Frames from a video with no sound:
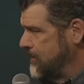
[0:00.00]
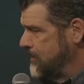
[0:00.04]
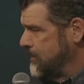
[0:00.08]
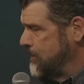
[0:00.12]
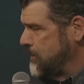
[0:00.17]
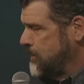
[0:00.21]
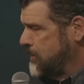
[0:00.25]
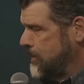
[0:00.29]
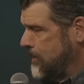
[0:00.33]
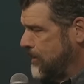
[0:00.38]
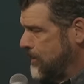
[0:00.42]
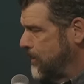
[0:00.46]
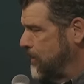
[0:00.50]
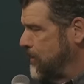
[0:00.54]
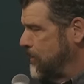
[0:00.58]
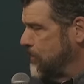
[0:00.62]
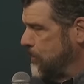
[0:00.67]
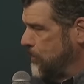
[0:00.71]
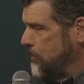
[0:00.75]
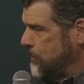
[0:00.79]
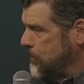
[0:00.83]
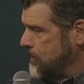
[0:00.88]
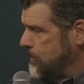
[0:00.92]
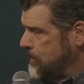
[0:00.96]
Just declare the
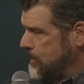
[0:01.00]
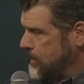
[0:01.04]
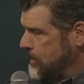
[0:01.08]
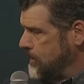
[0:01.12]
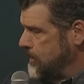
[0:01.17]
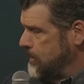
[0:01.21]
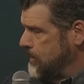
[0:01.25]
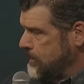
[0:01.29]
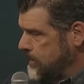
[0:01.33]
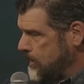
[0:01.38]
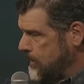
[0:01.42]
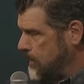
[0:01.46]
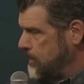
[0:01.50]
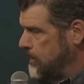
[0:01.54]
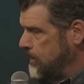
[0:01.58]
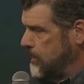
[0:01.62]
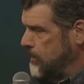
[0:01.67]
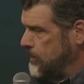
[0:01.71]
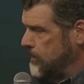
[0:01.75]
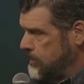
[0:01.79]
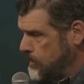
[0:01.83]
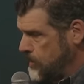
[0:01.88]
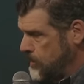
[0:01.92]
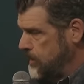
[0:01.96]
Lord's goodness on you
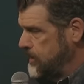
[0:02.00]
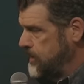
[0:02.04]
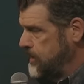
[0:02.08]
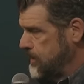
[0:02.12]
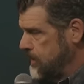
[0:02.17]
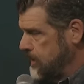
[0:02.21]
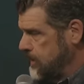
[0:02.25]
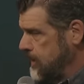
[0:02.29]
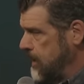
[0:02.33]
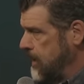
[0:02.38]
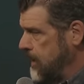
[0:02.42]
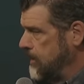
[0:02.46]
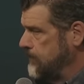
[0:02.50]
in Jesus' name.